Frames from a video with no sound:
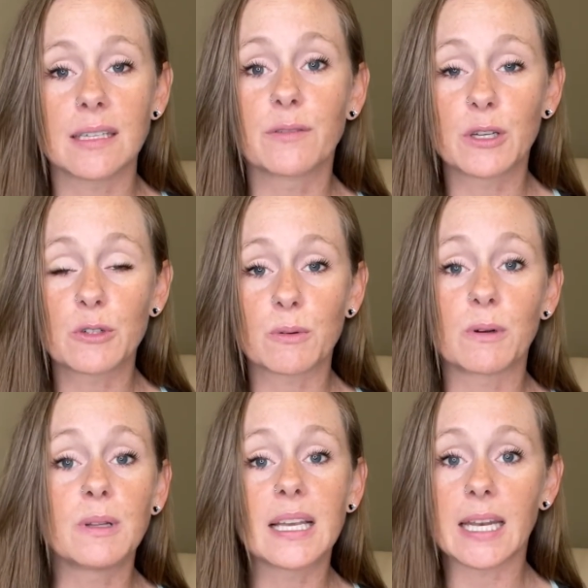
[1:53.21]
of
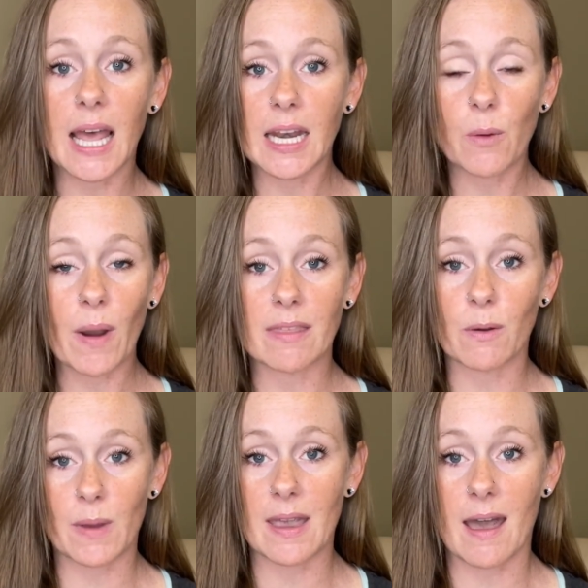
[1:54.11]
control in any way
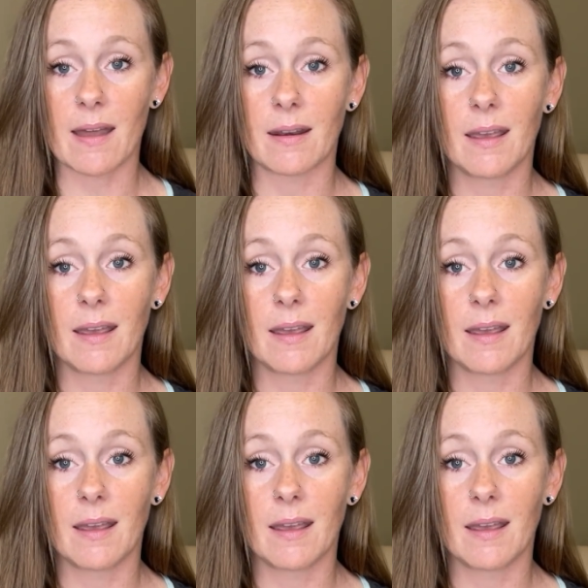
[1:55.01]
that we can.